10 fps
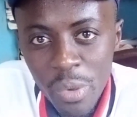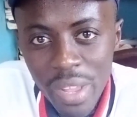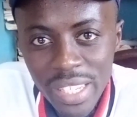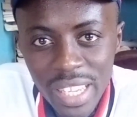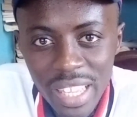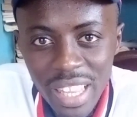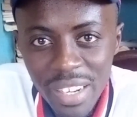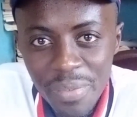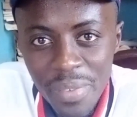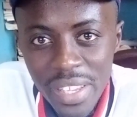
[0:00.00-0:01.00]
We are saying
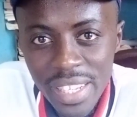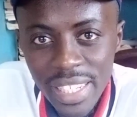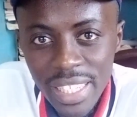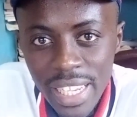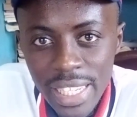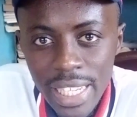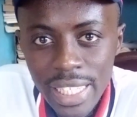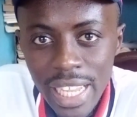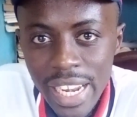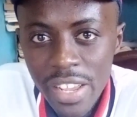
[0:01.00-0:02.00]
that physics is a
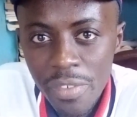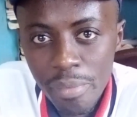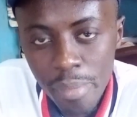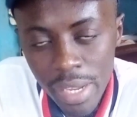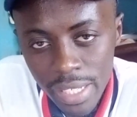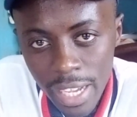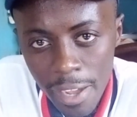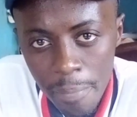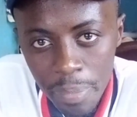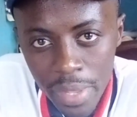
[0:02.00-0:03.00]
study of matter